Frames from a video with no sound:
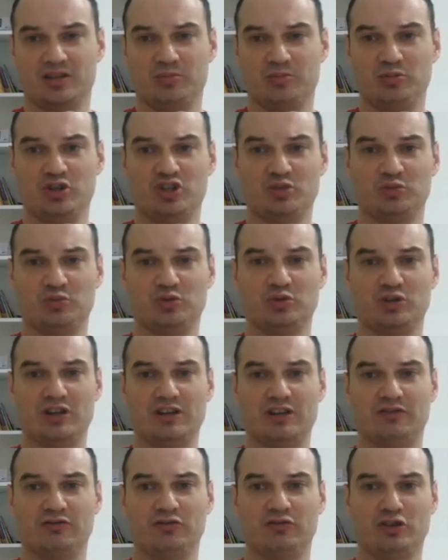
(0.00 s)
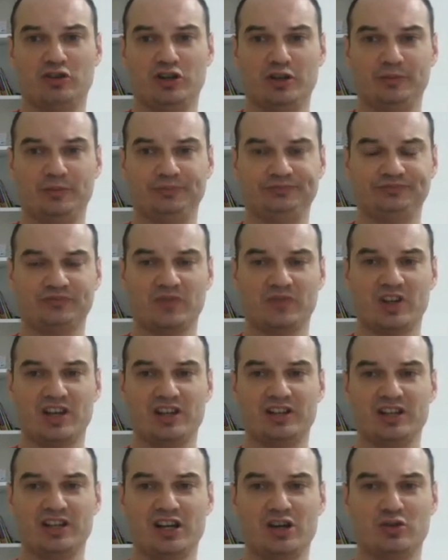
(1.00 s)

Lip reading: bishop to f4, and